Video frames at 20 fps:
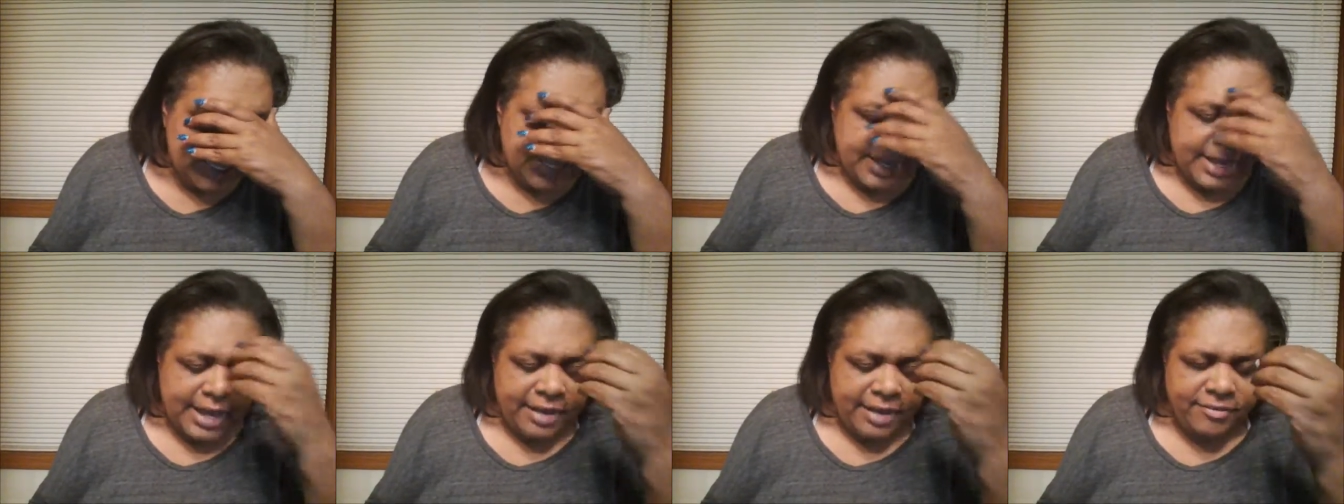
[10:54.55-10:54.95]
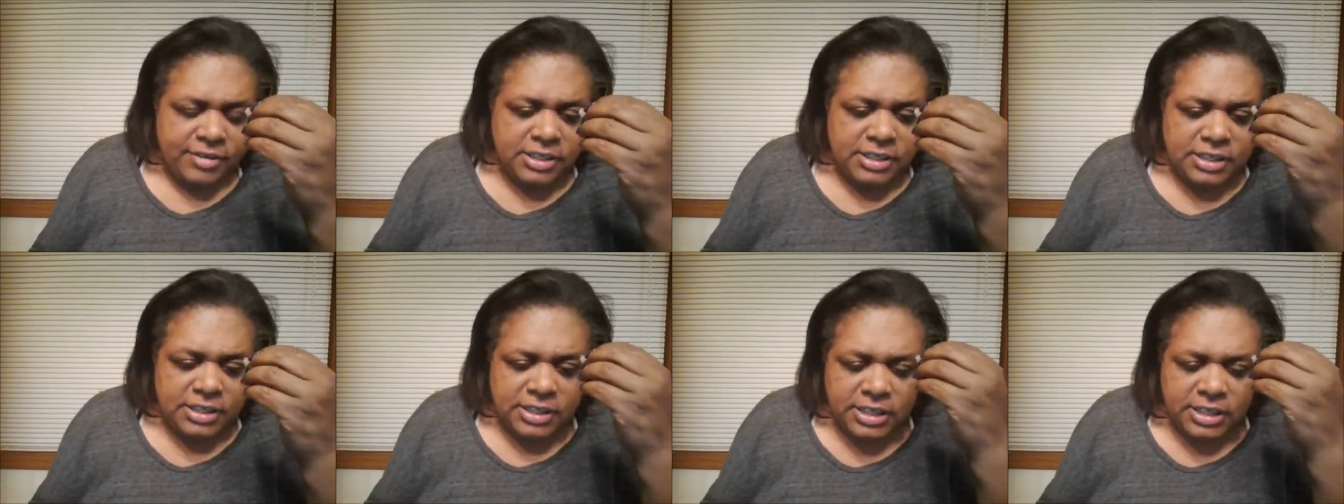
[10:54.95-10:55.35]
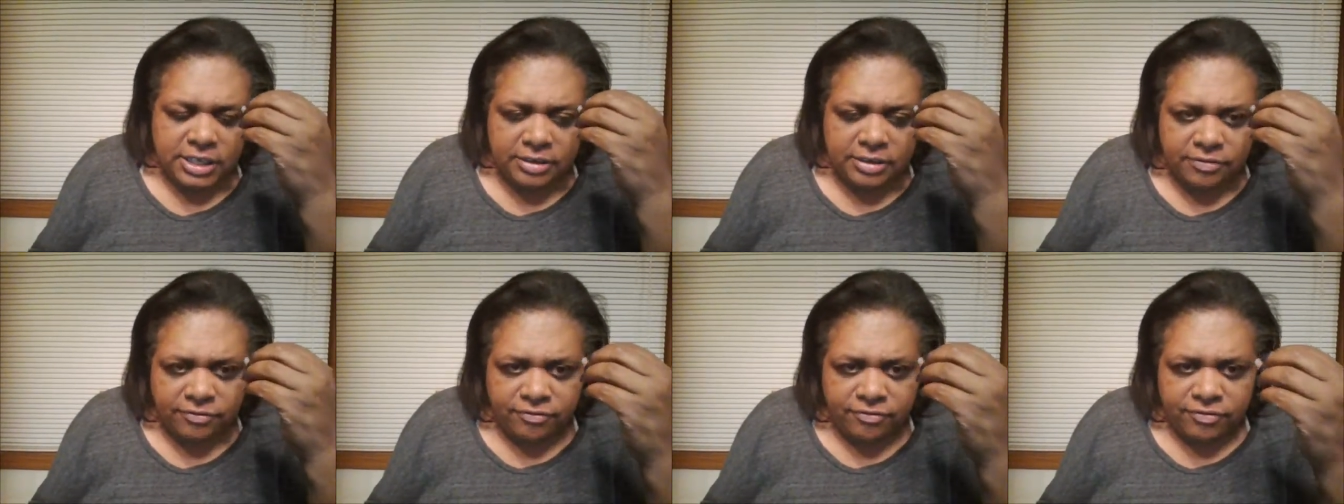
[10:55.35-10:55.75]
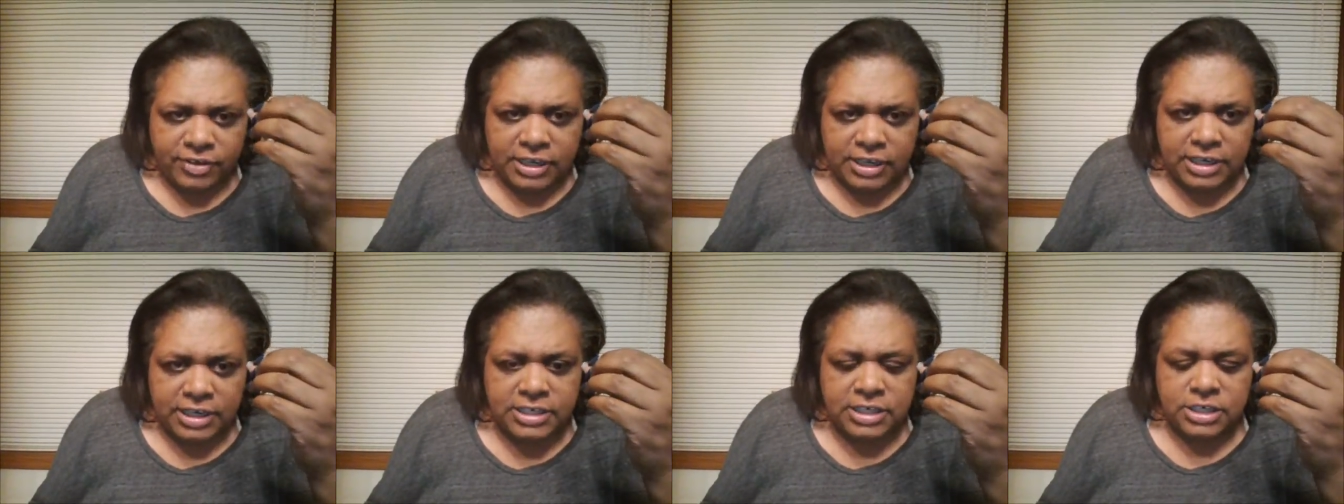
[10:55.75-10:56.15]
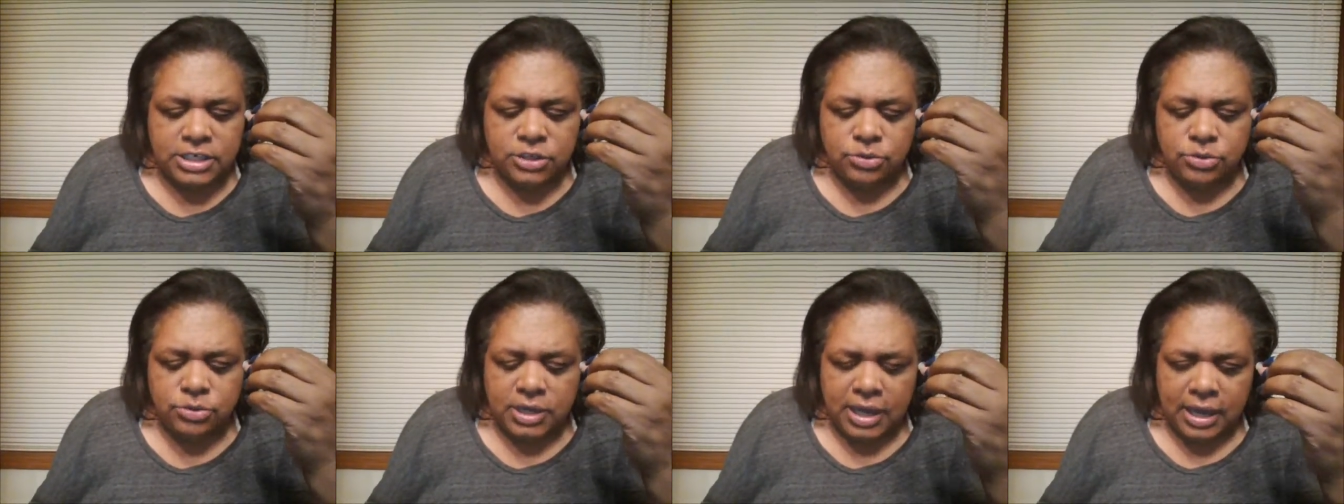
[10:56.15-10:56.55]
having the conflicting,
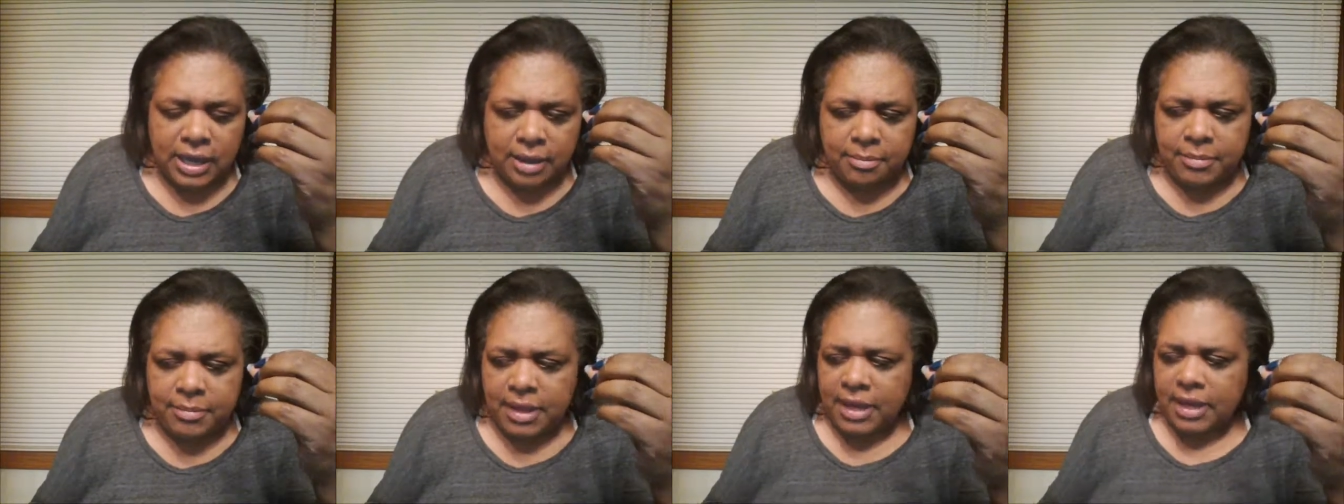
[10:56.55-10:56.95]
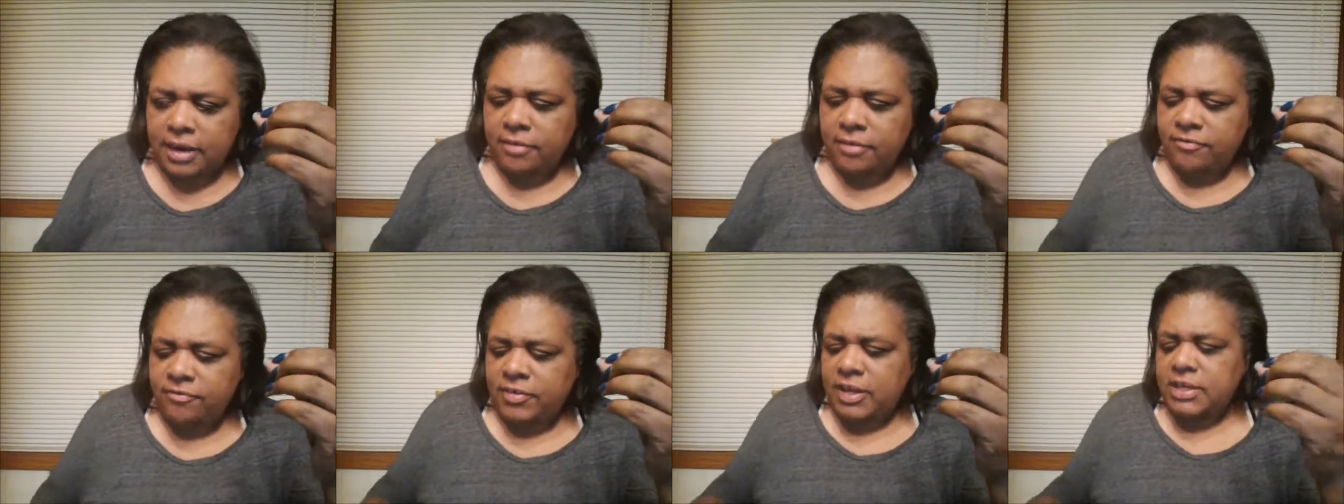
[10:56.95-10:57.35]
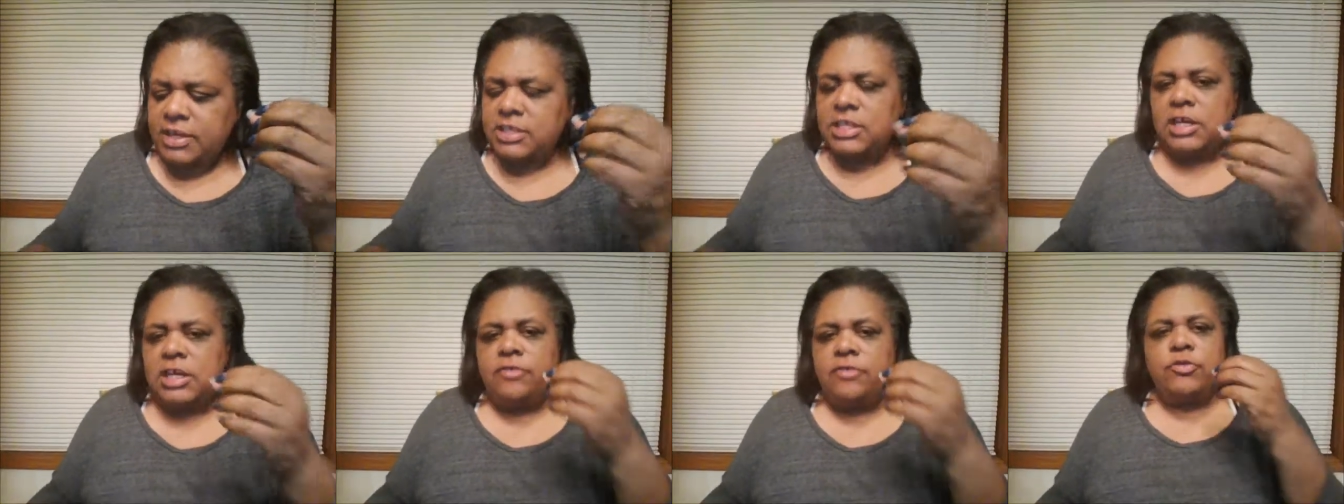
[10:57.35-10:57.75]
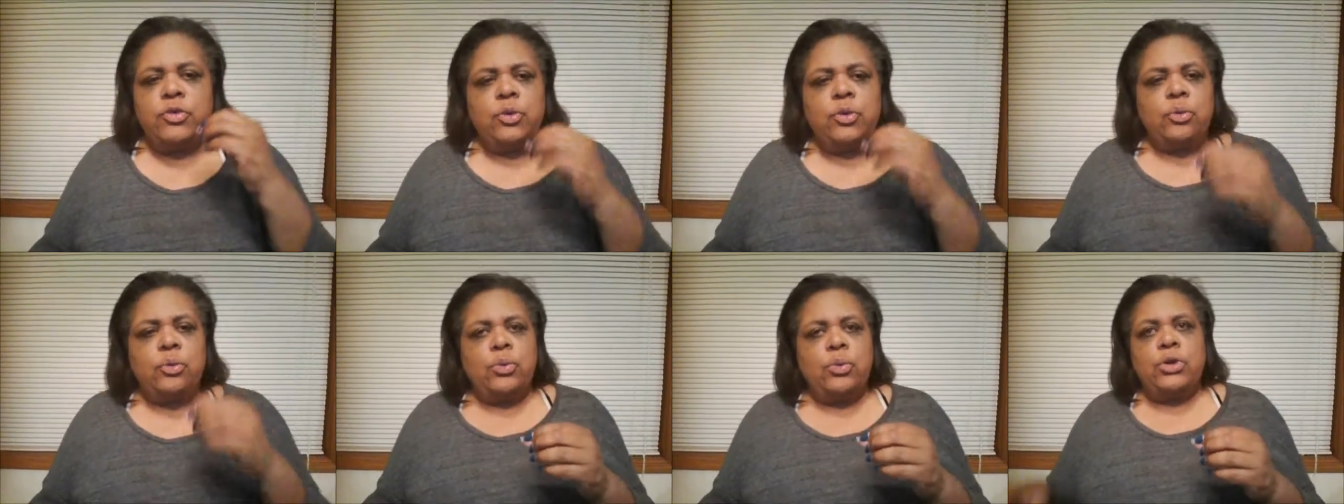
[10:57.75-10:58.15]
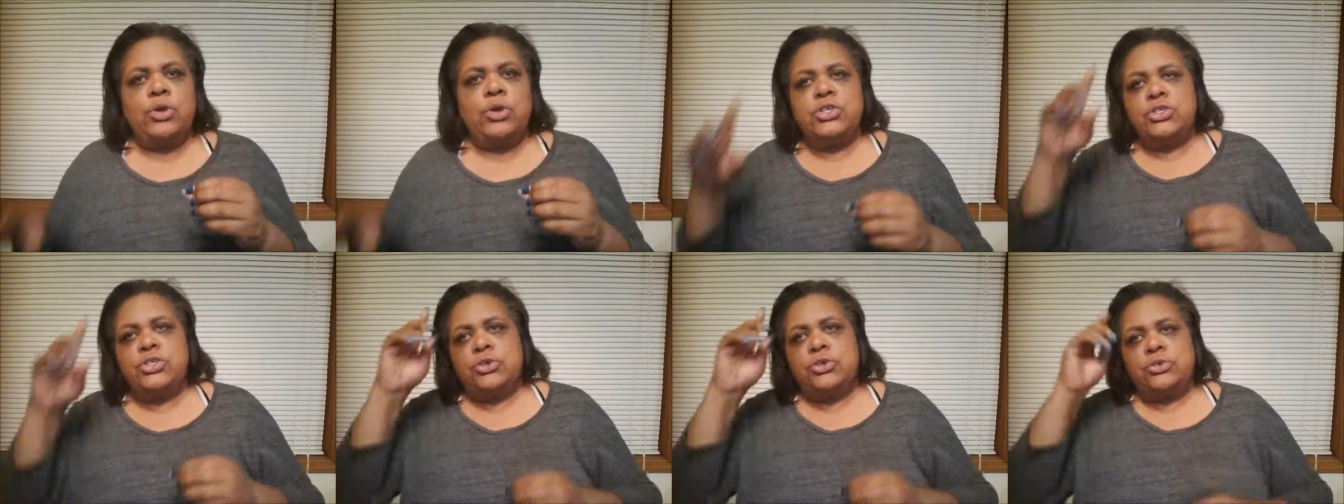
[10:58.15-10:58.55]
you can't manifest if your
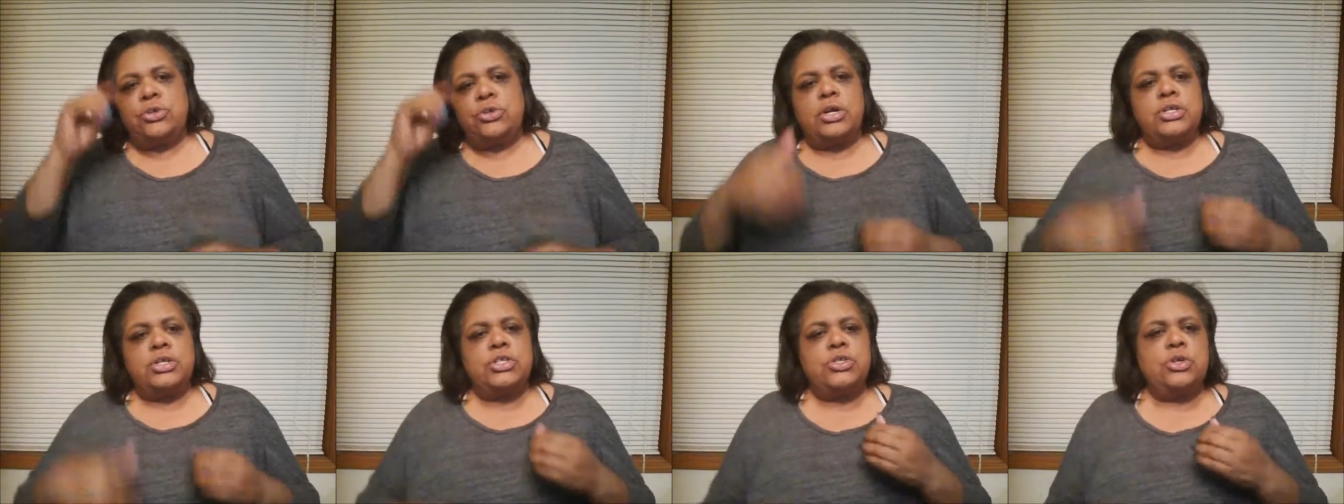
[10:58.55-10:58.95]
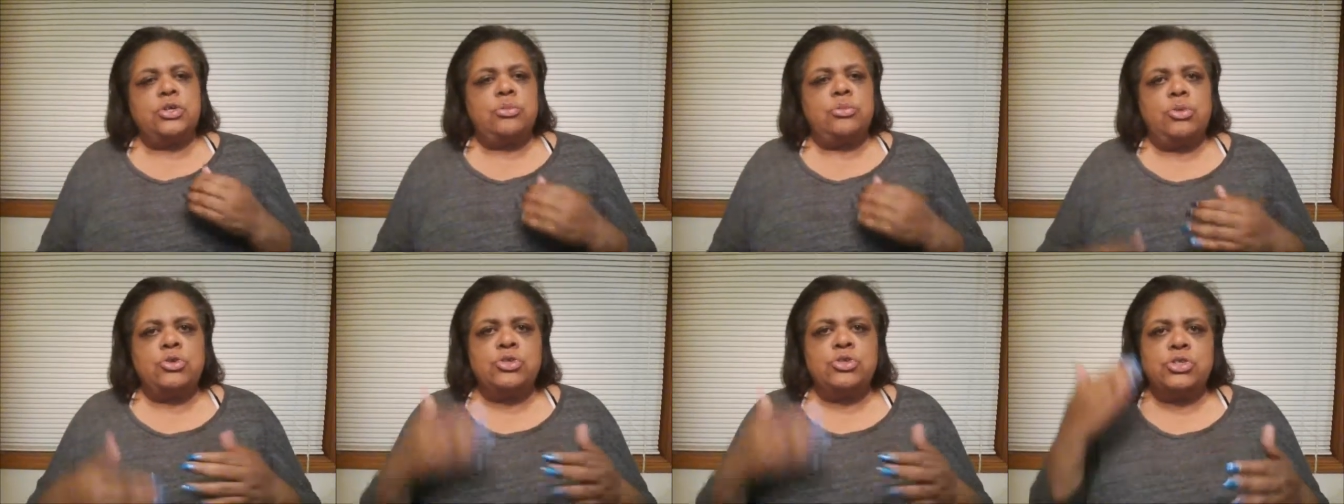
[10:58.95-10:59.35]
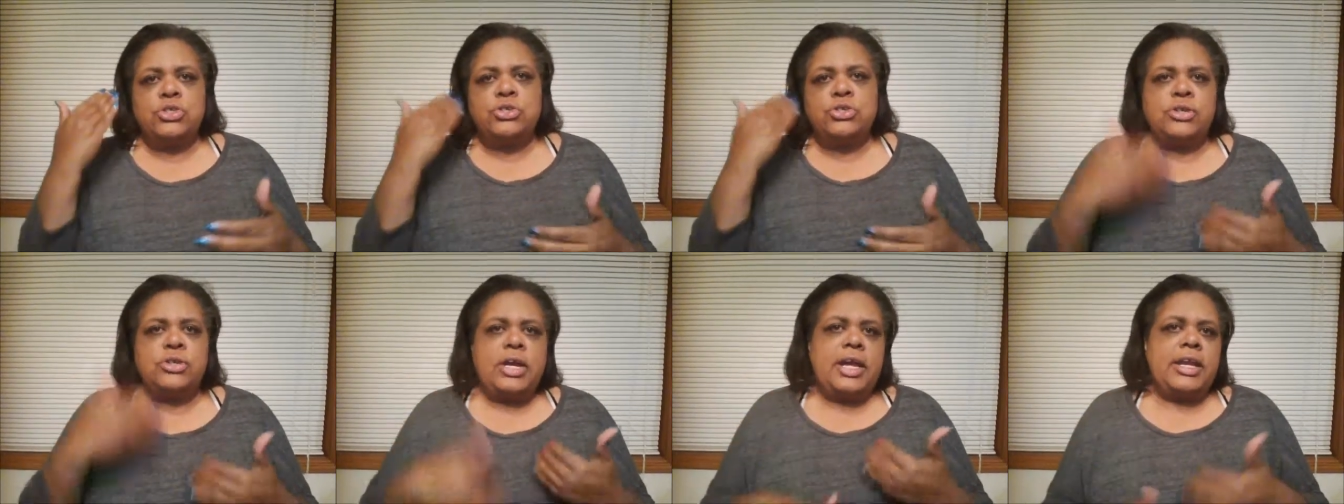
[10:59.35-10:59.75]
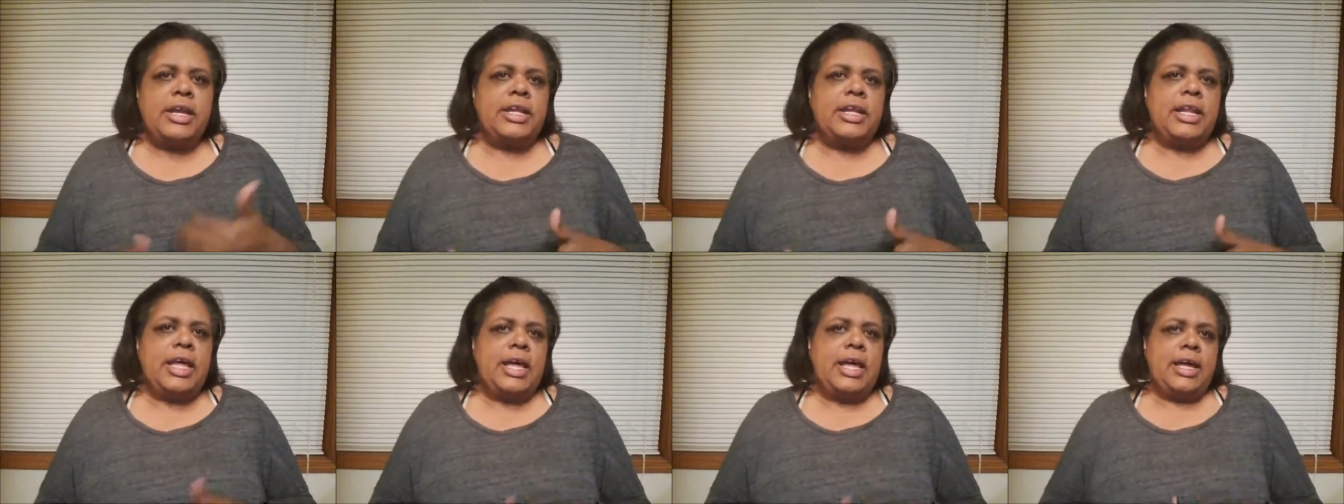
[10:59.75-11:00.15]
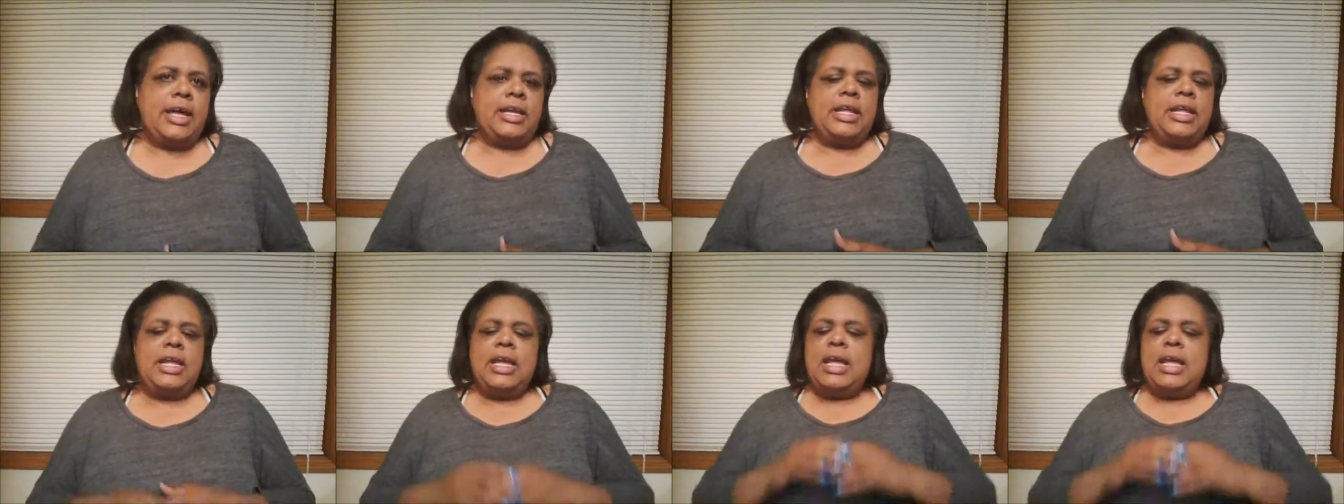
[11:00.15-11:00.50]
words, your thoughts, and your emotions are not in line